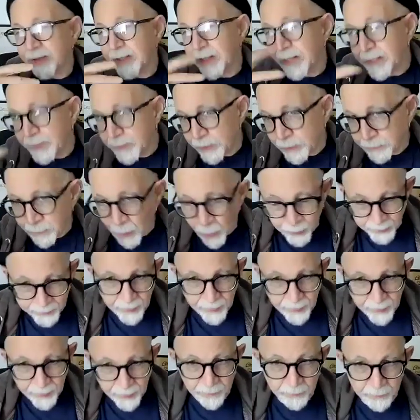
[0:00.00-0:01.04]
out, and he'd
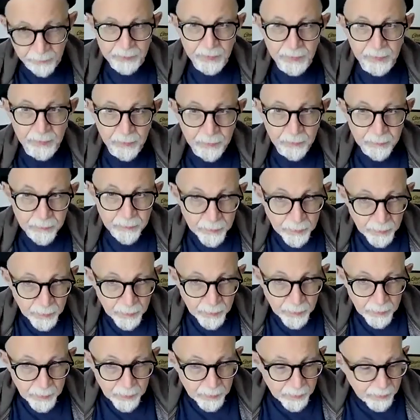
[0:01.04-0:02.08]
smoke another one.
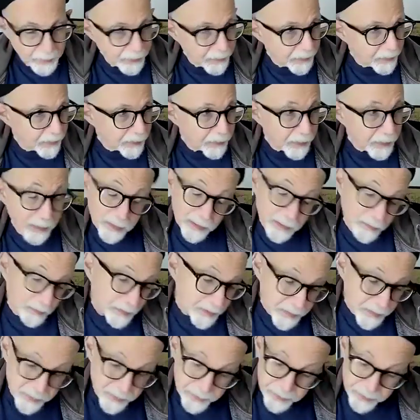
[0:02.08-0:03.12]

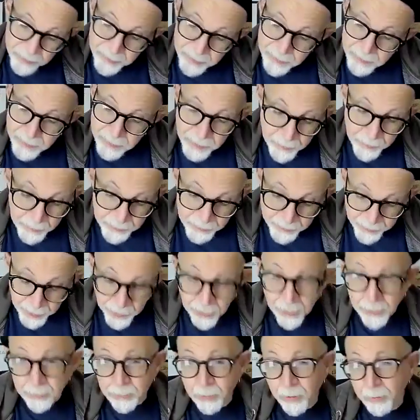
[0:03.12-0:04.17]
It was
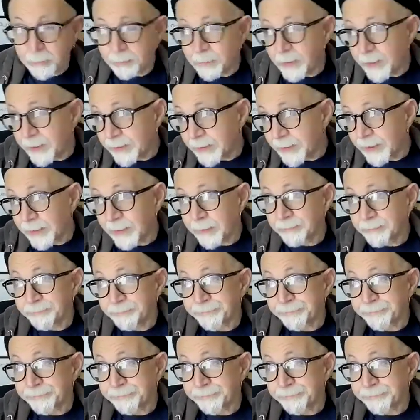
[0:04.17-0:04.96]
terrible, but